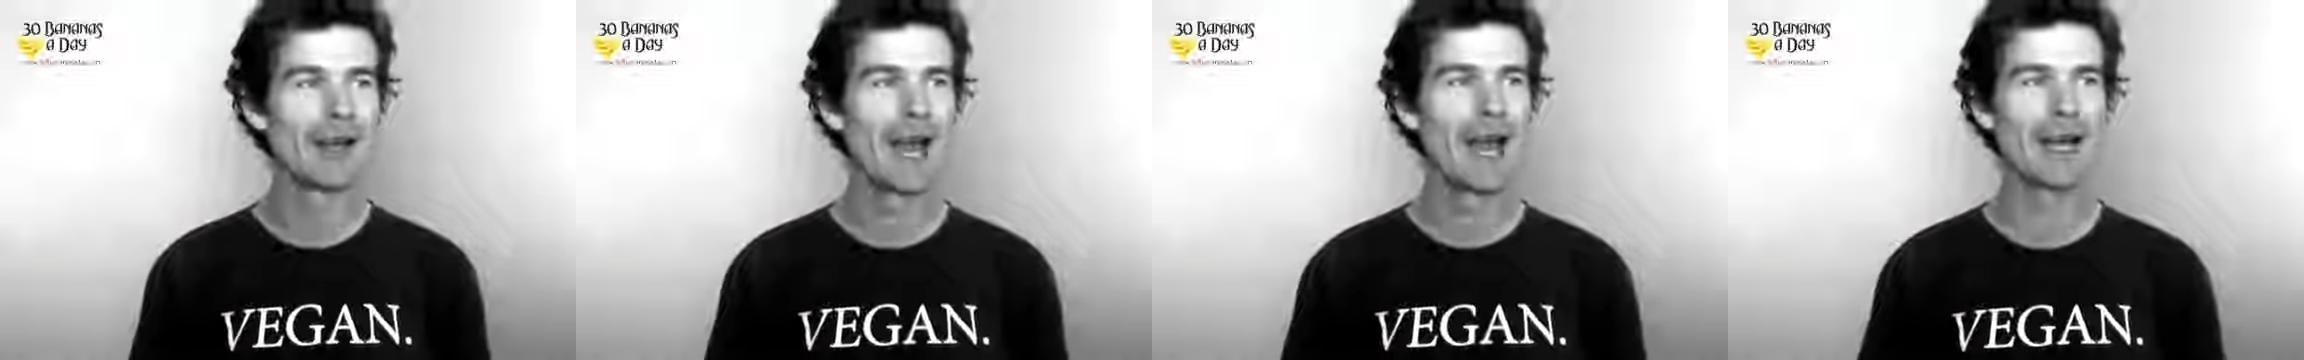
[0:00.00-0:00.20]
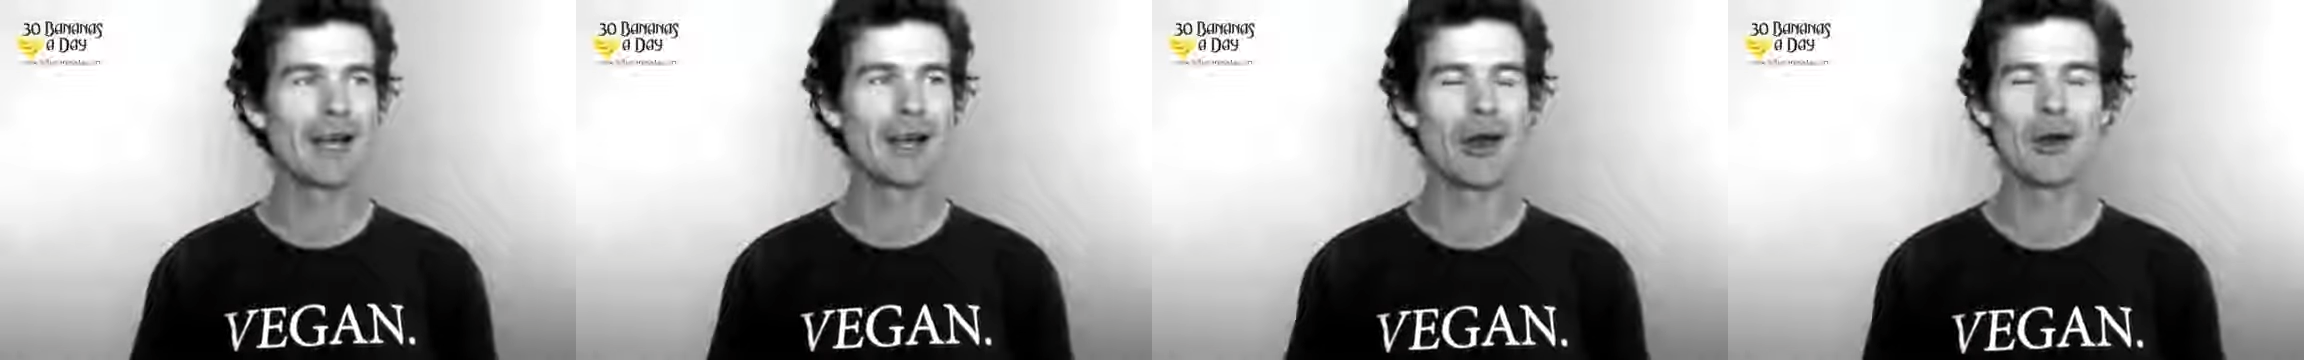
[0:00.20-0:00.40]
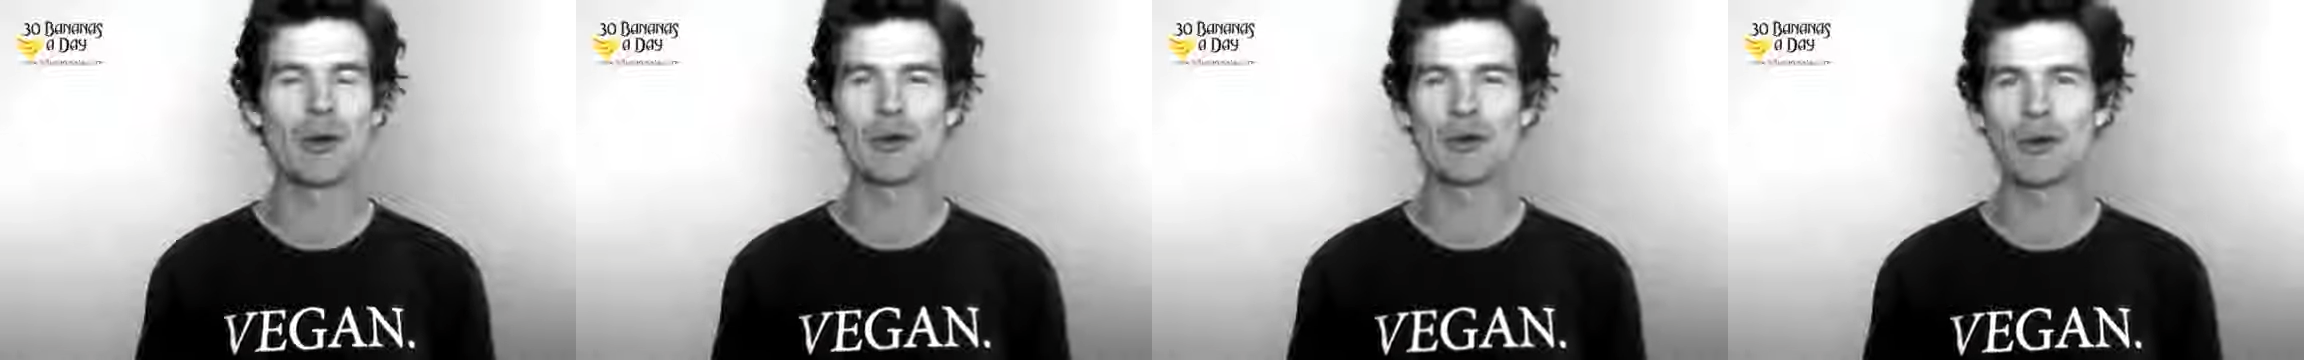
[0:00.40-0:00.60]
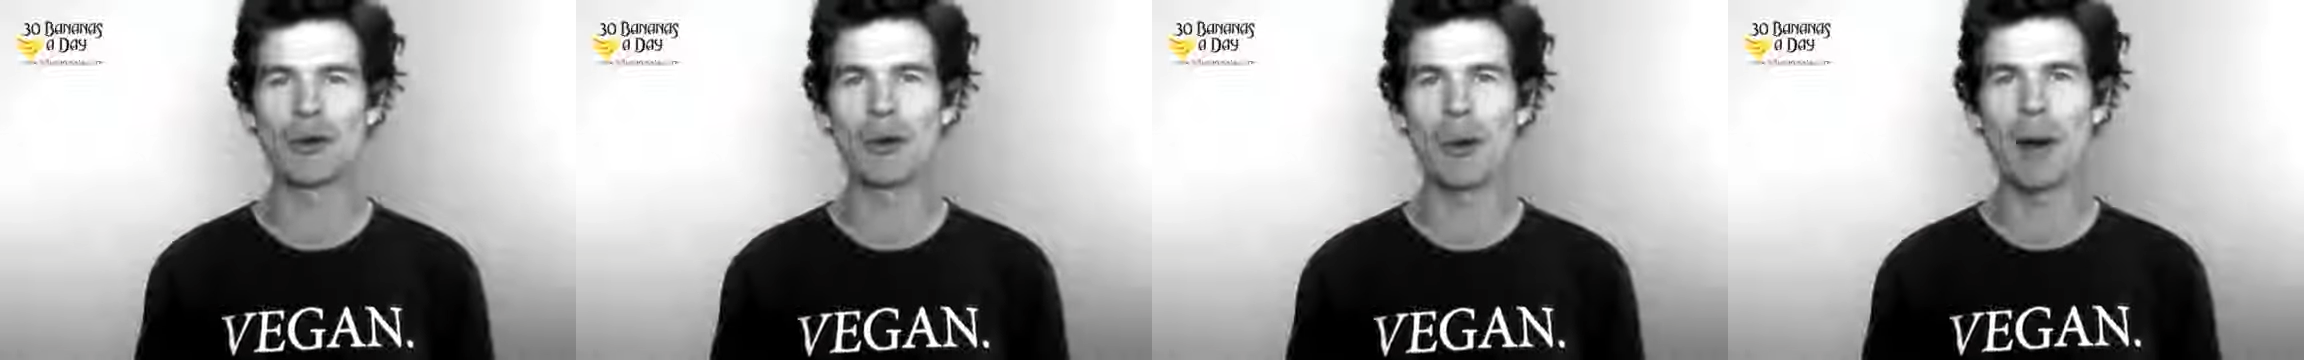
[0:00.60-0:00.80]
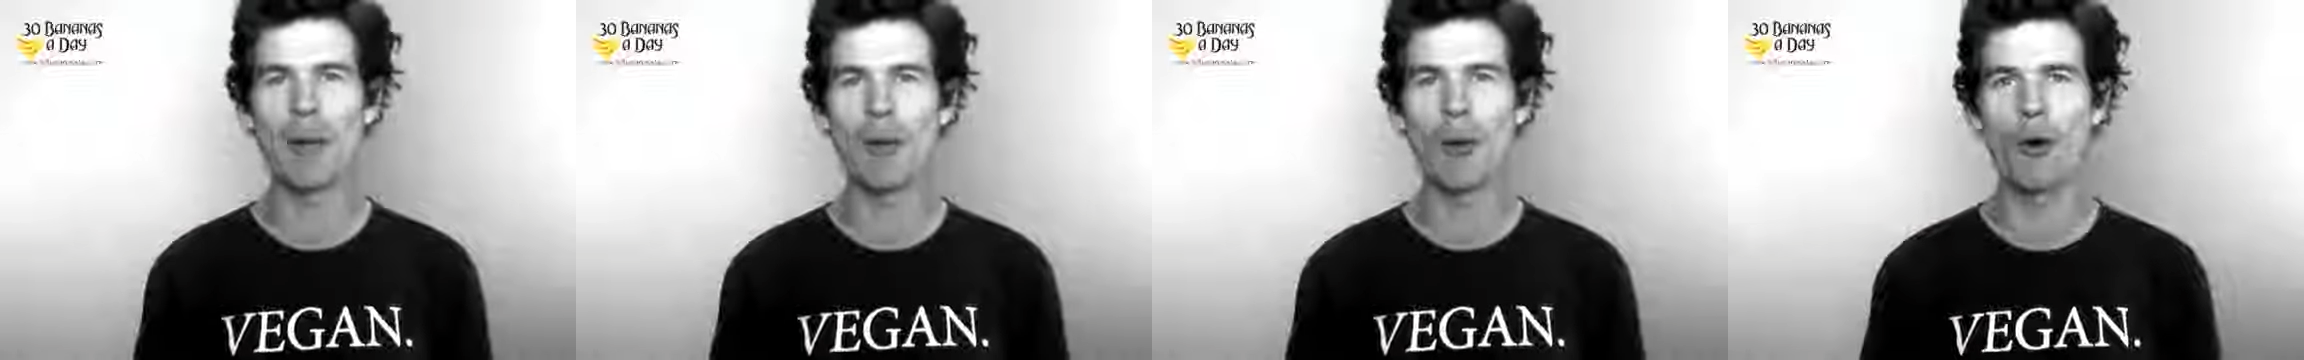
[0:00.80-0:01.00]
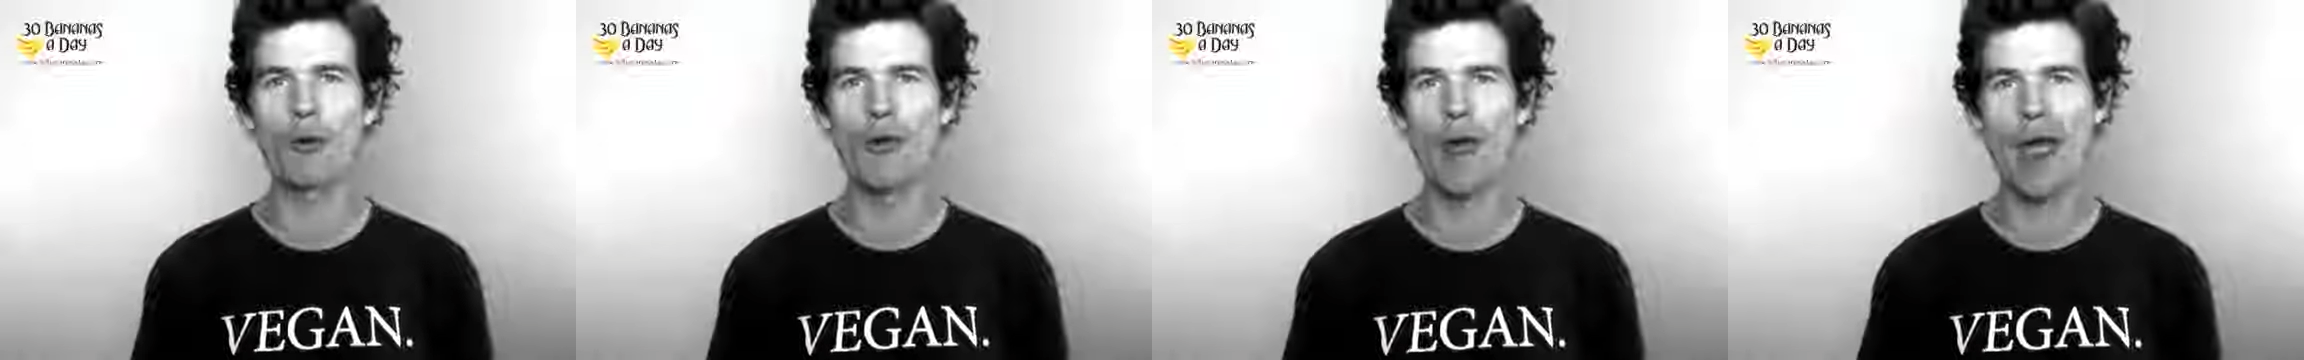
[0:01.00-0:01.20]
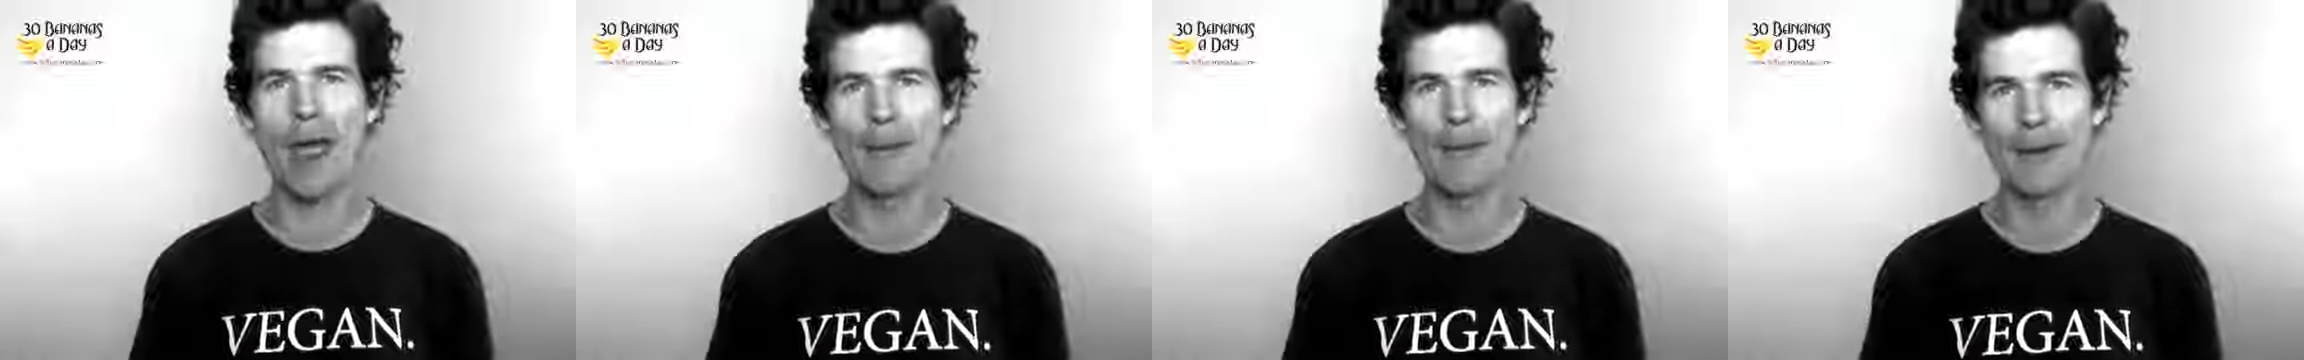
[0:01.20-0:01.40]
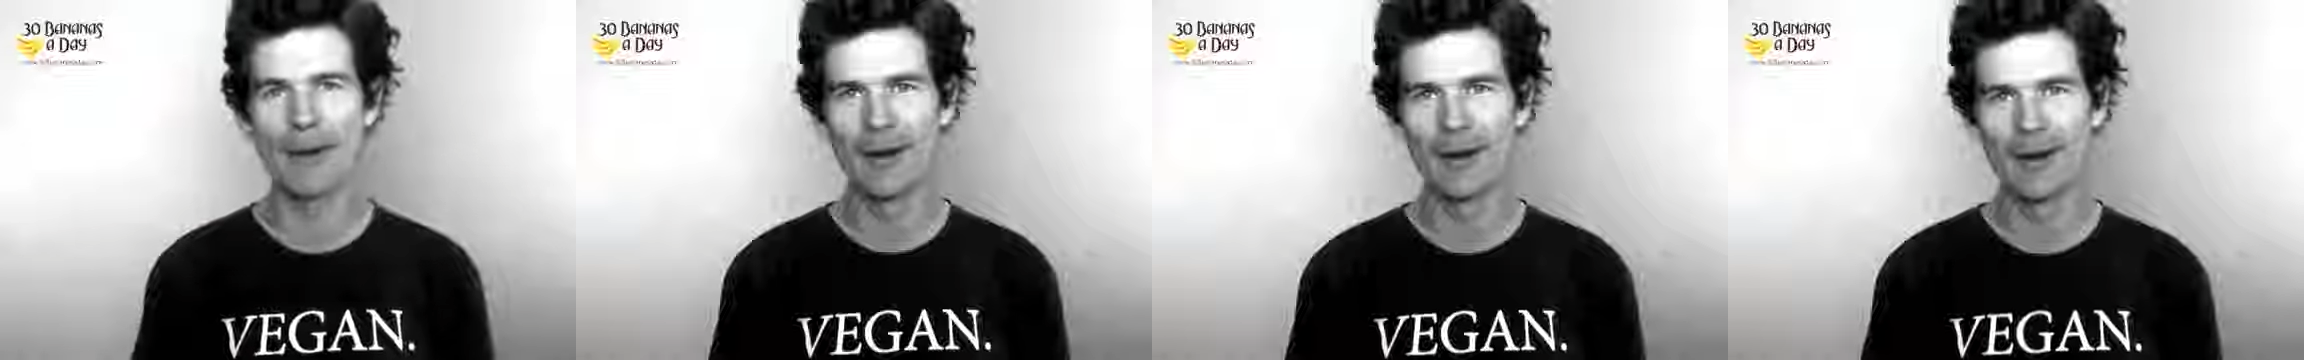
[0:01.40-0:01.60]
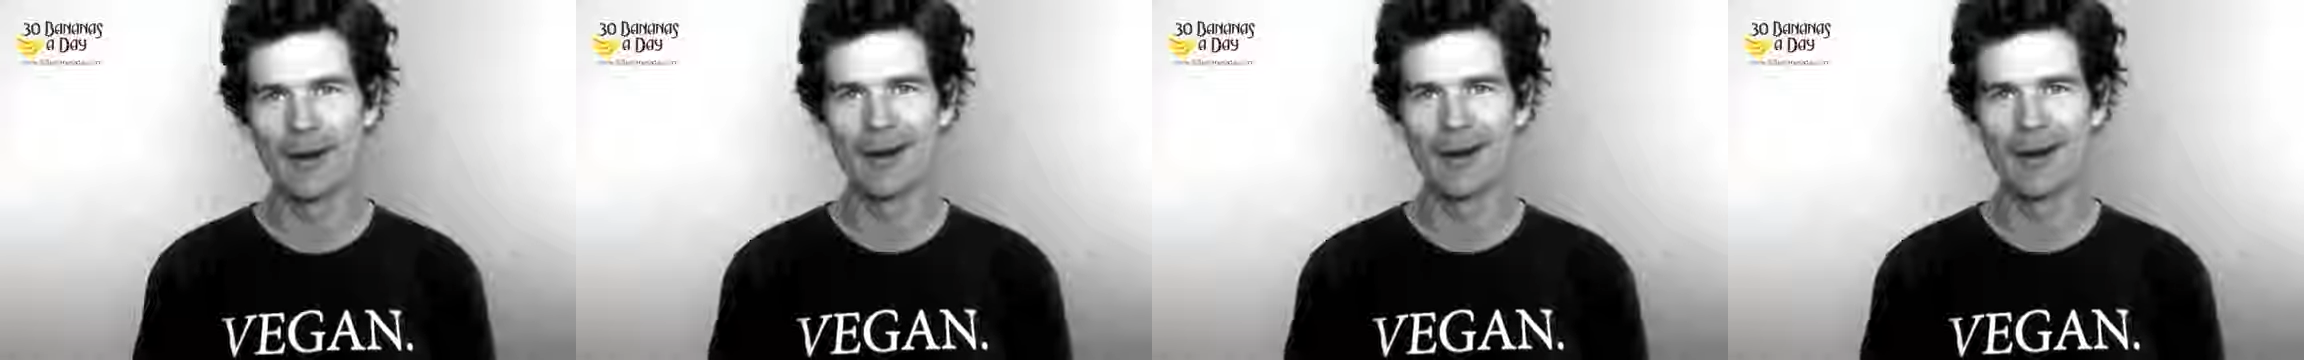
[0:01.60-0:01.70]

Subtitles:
and go do one more rep.